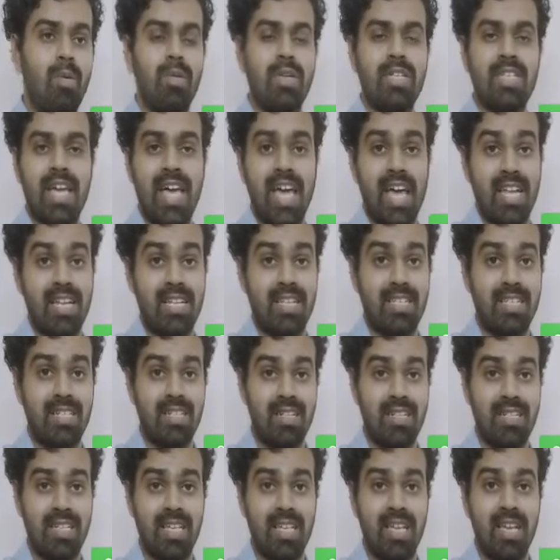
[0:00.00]
and
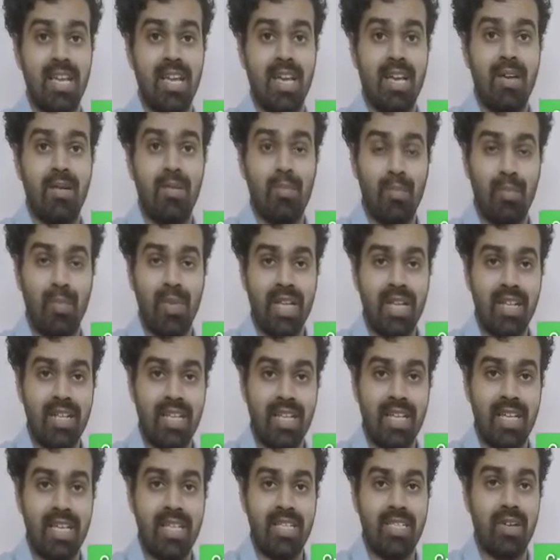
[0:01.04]
dirty
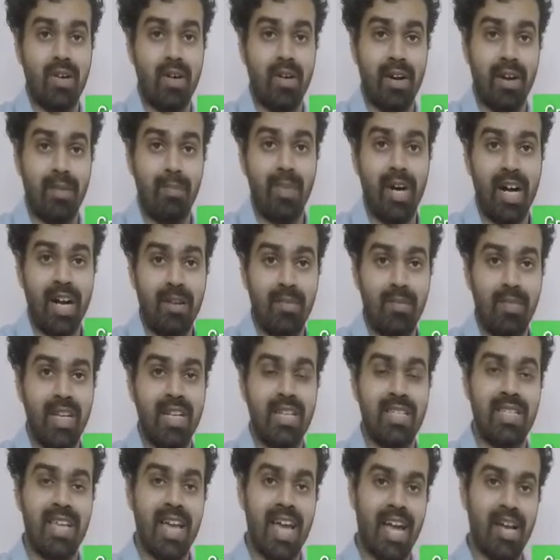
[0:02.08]
buildings or apartments
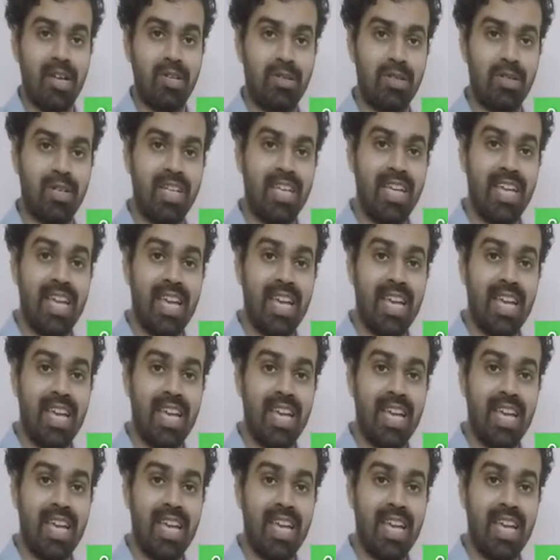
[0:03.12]
actually